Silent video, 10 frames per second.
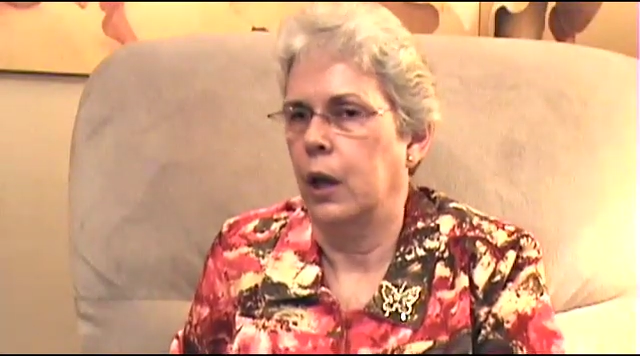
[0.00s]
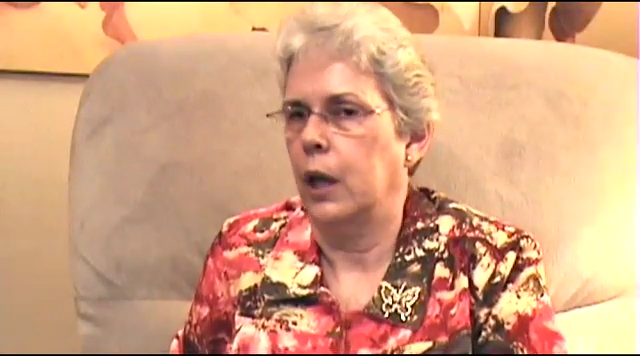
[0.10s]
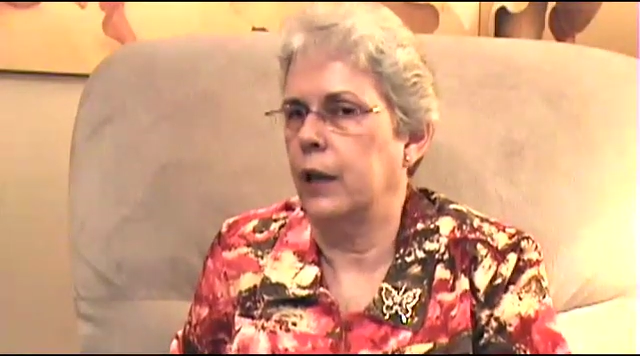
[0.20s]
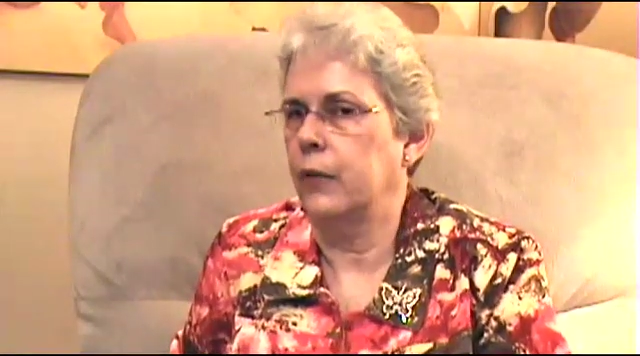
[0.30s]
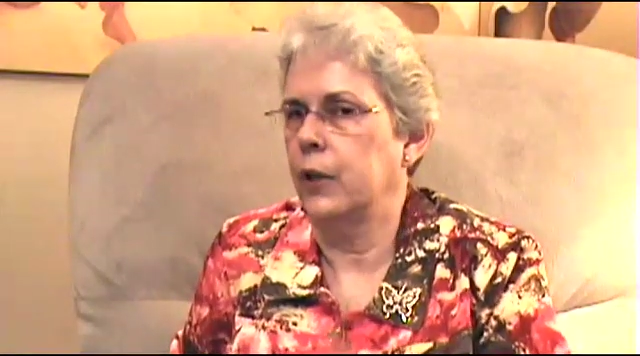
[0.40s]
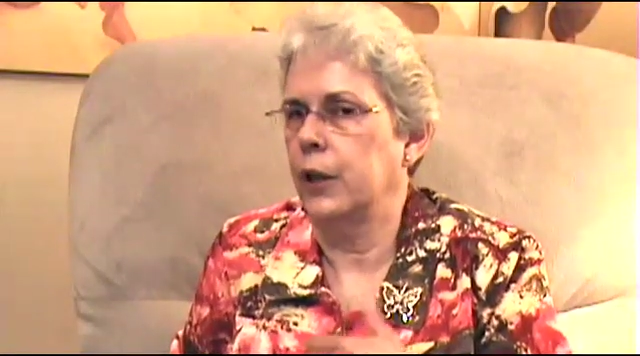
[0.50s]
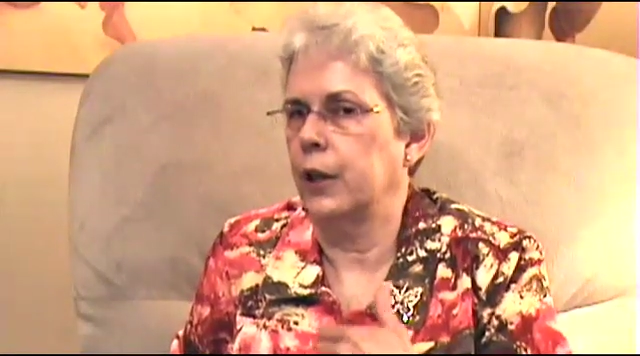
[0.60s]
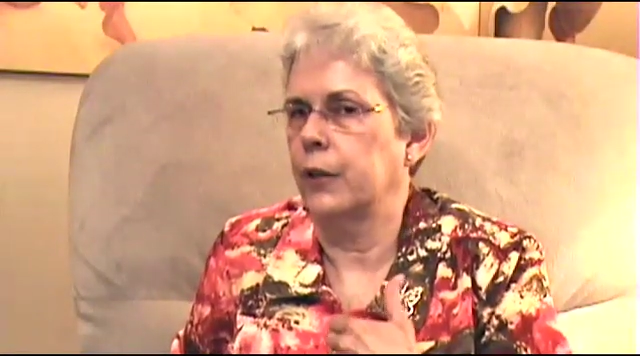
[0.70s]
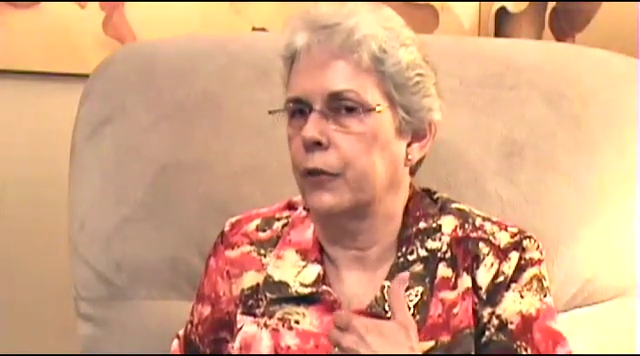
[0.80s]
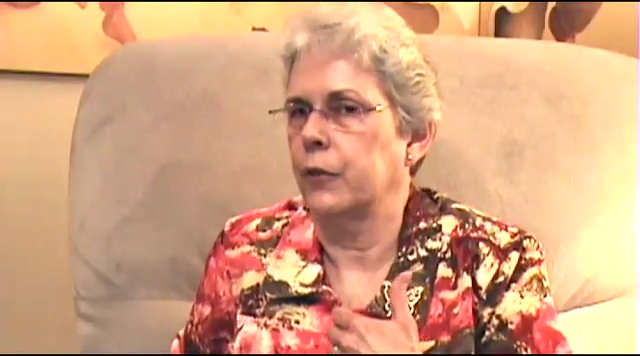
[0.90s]
even
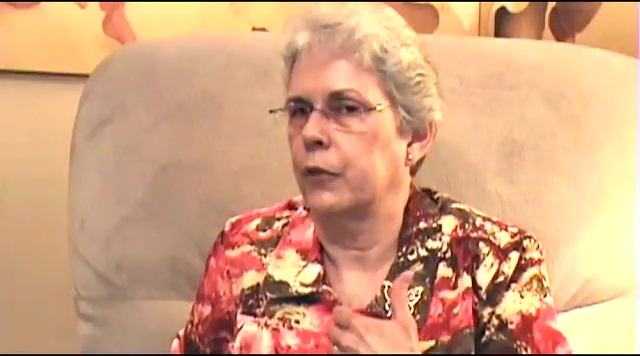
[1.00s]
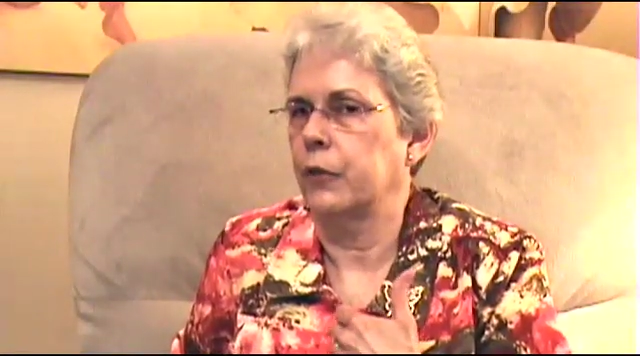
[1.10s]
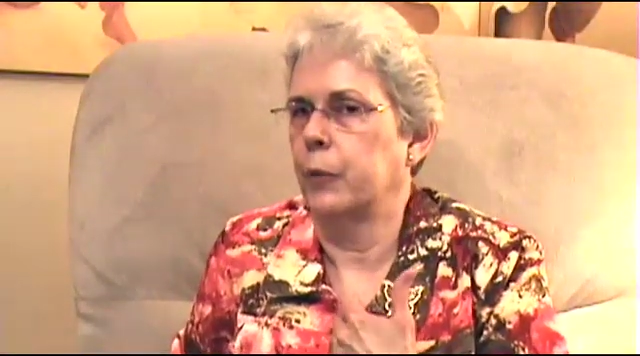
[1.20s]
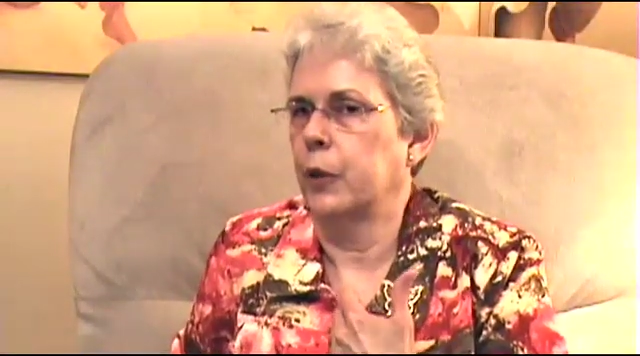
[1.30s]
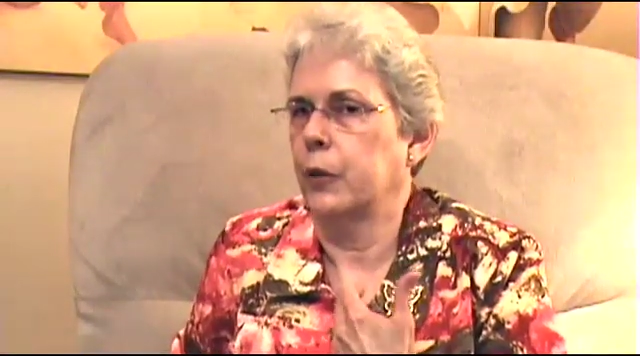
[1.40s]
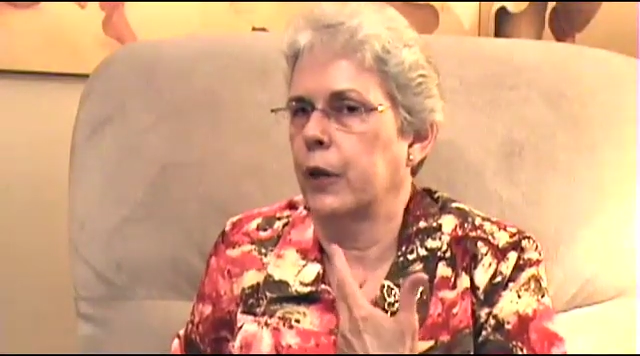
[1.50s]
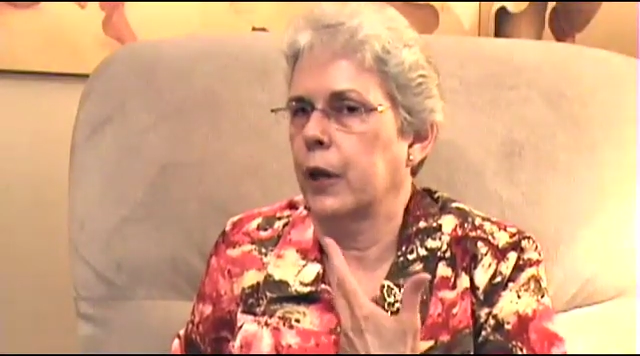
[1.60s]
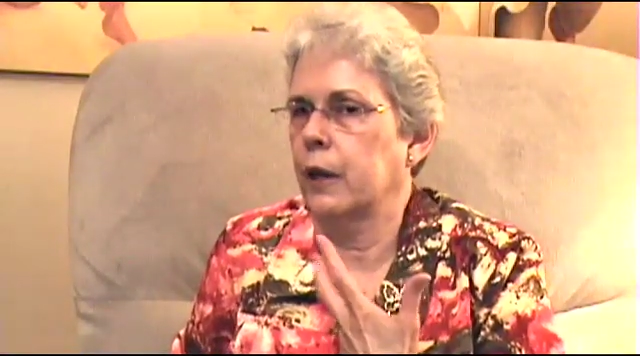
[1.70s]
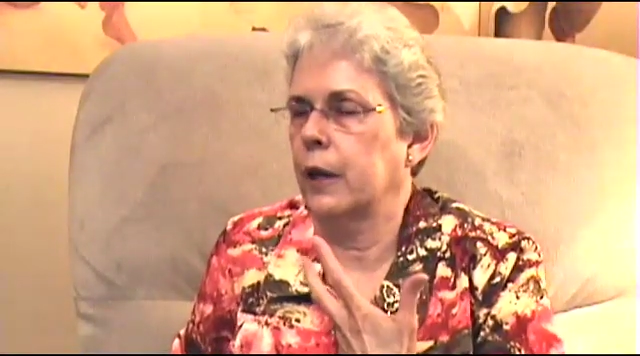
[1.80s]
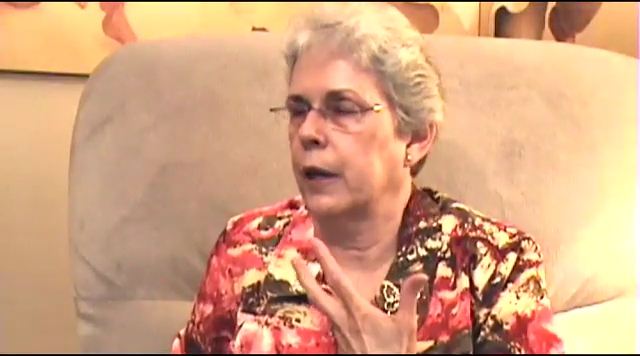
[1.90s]
if the
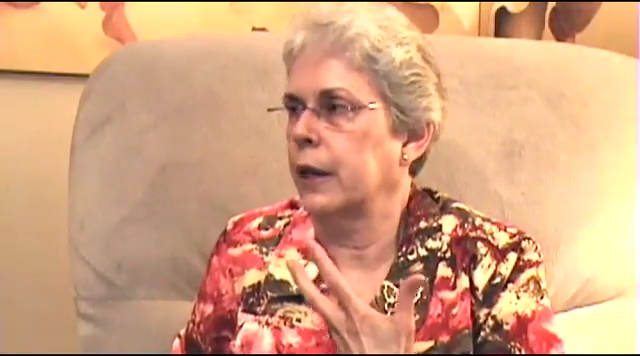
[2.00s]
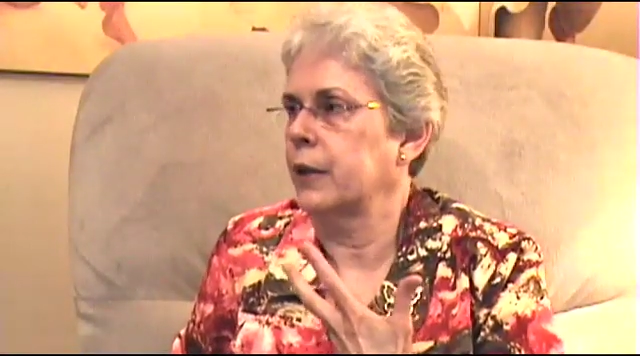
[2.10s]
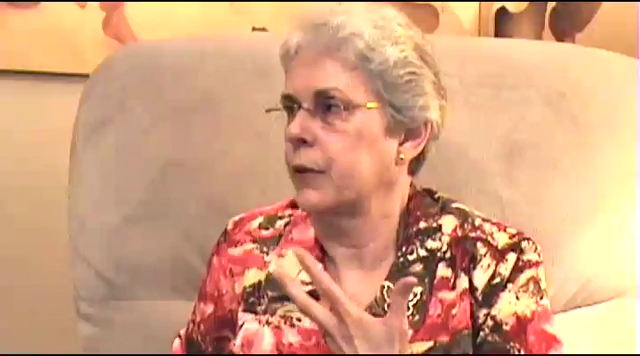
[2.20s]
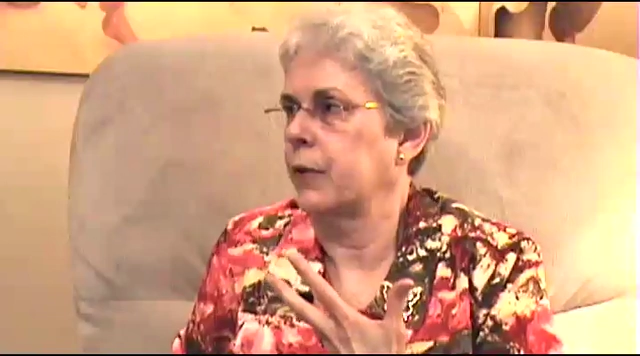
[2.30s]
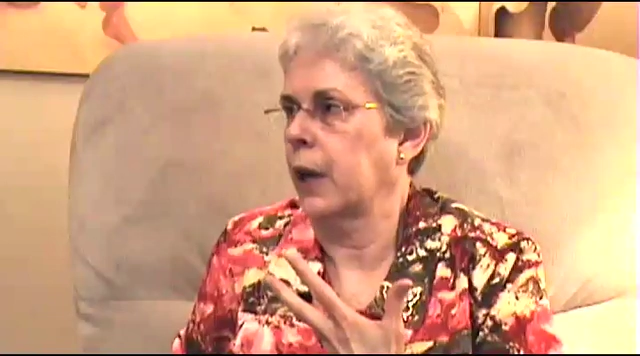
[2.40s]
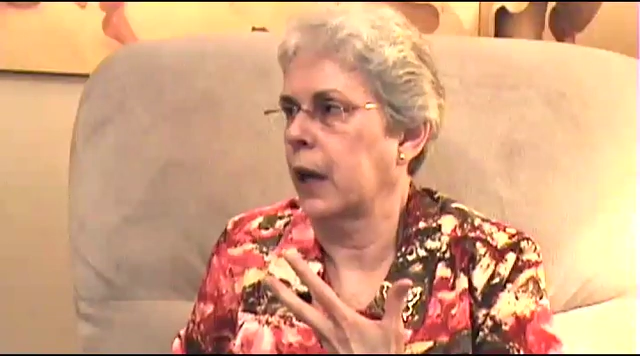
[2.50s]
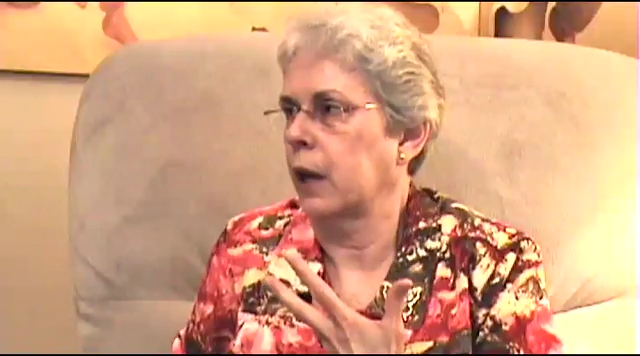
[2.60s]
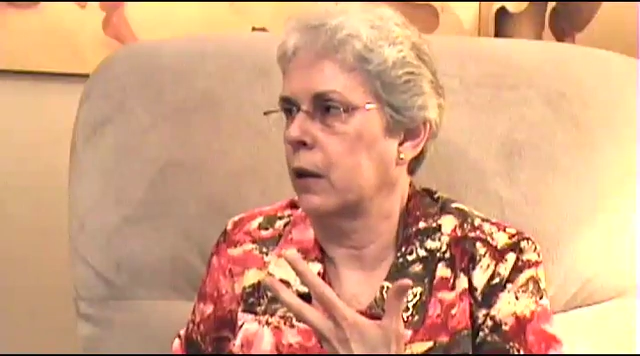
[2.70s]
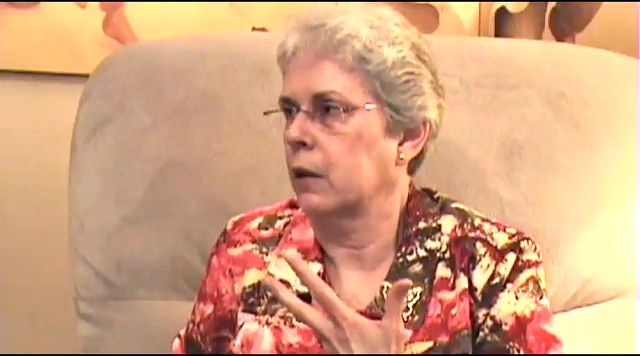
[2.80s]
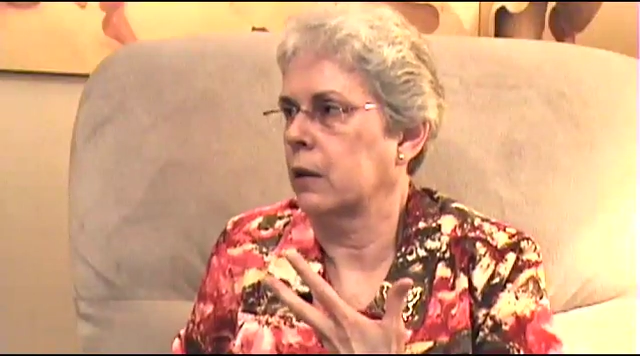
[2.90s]
familiarity is vague,